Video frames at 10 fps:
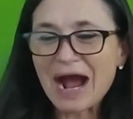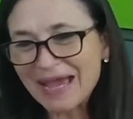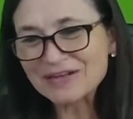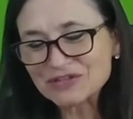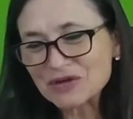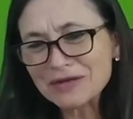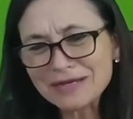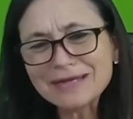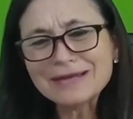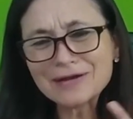And,
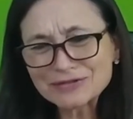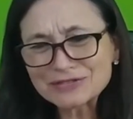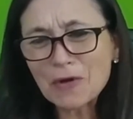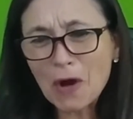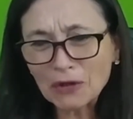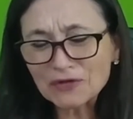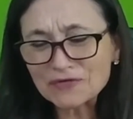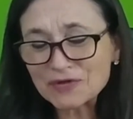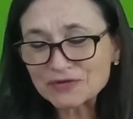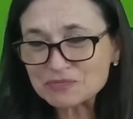so all
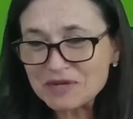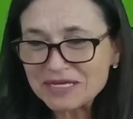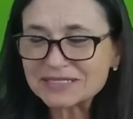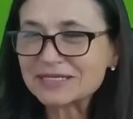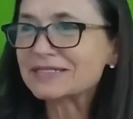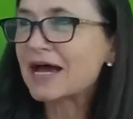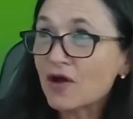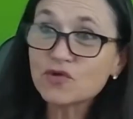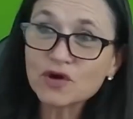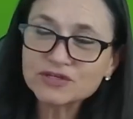of those pieces,
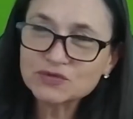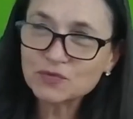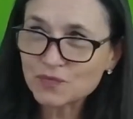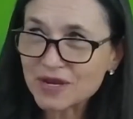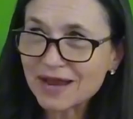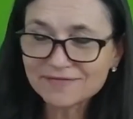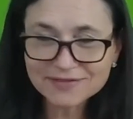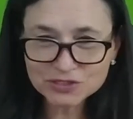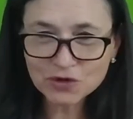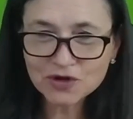of course, we have
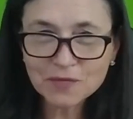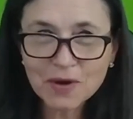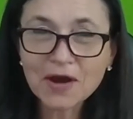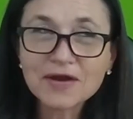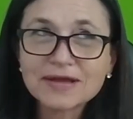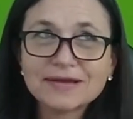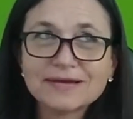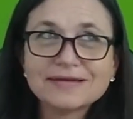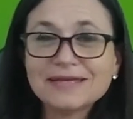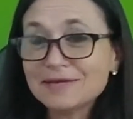the joke of where
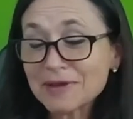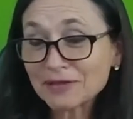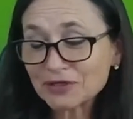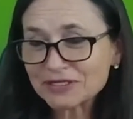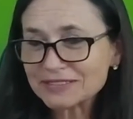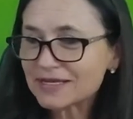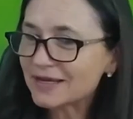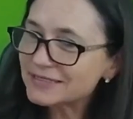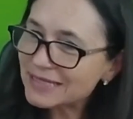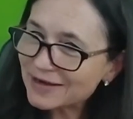he may look and
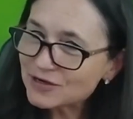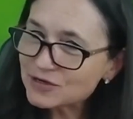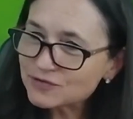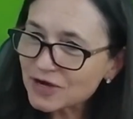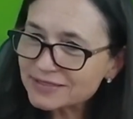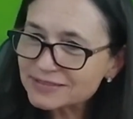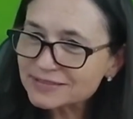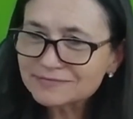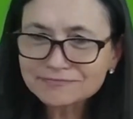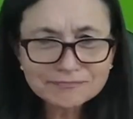say, is that a new dress?